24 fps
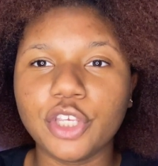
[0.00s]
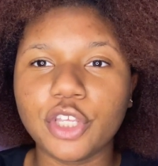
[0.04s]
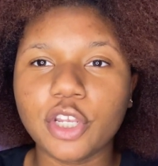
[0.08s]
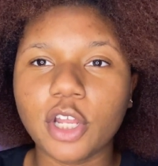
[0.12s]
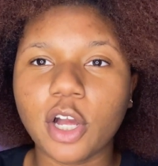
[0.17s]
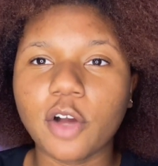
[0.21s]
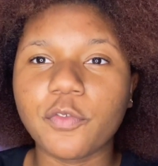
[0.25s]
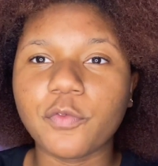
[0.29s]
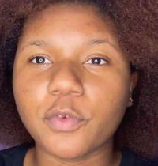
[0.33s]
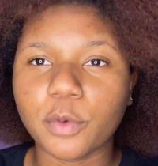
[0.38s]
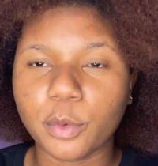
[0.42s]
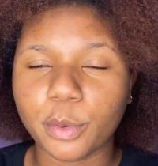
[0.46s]

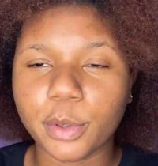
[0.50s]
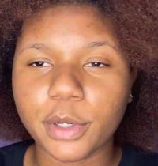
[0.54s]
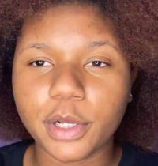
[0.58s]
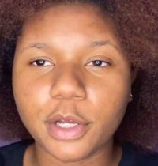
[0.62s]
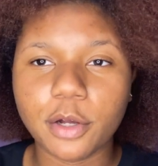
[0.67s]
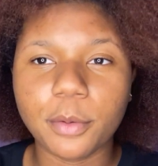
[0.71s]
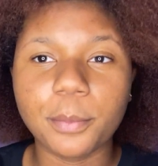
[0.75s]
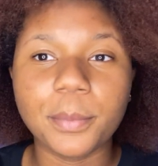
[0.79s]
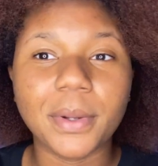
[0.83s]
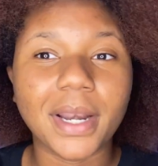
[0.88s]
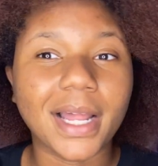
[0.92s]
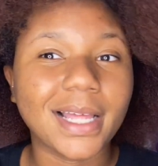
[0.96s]
for real,
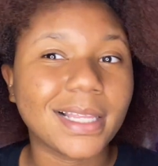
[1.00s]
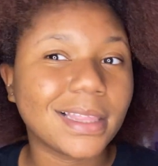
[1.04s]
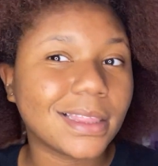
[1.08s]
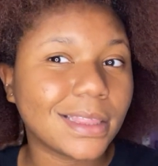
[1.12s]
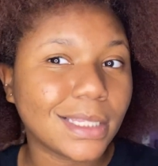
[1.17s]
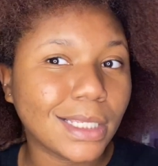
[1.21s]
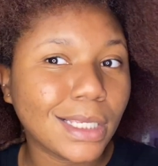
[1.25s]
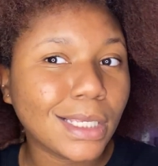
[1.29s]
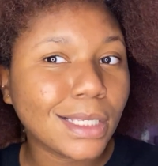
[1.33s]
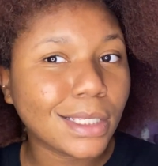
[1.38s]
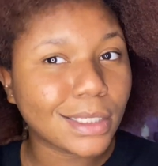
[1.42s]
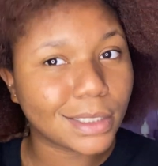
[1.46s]
but I
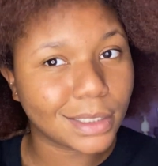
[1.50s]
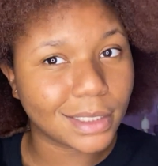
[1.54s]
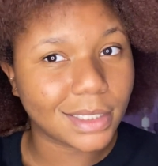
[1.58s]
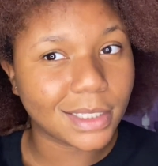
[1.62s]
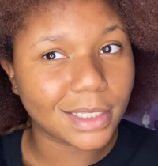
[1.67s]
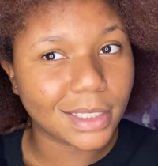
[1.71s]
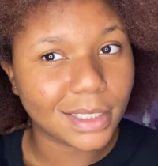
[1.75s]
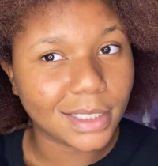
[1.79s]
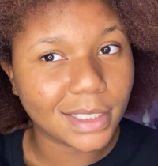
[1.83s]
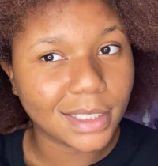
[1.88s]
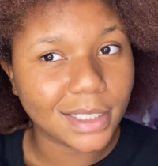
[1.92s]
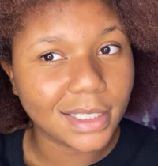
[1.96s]
think
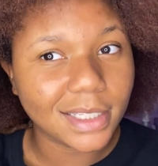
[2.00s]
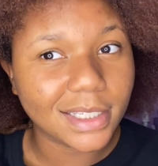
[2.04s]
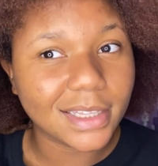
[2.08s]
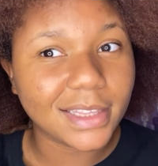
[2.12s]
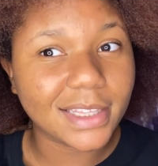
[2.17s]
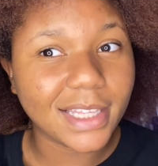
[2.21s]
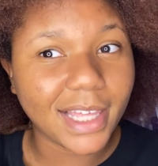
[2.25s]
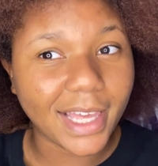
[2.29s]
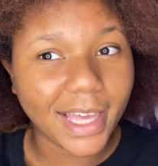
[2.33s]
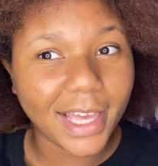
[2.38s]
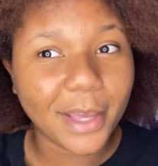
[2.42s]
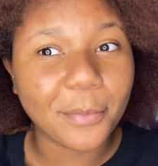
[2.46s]

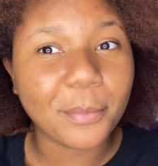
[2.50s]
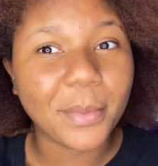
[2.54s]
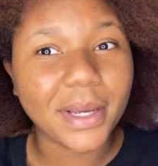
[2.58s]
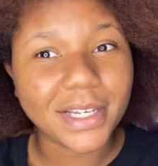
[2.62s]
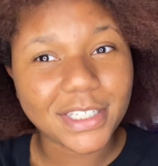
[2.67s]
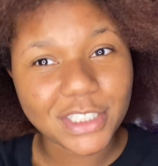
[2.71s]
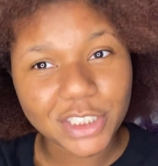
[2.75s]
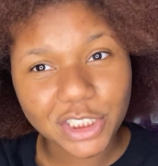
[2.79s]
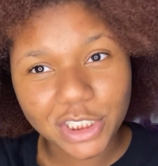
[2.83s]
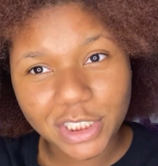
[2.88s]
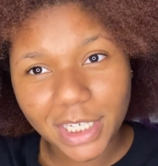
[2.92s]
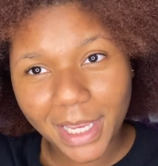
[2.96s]
that my
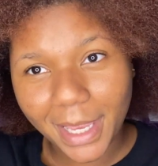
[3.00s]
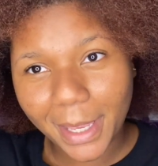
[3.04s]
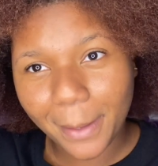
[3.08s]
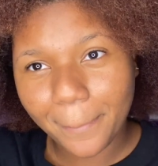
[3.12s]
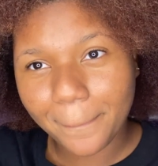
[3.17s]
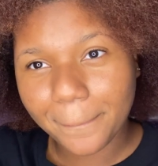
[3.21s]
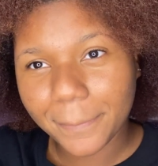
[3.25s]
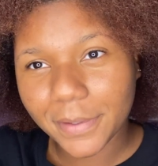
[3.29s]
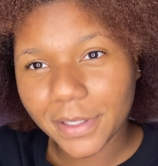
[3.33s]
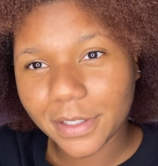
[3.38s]
shape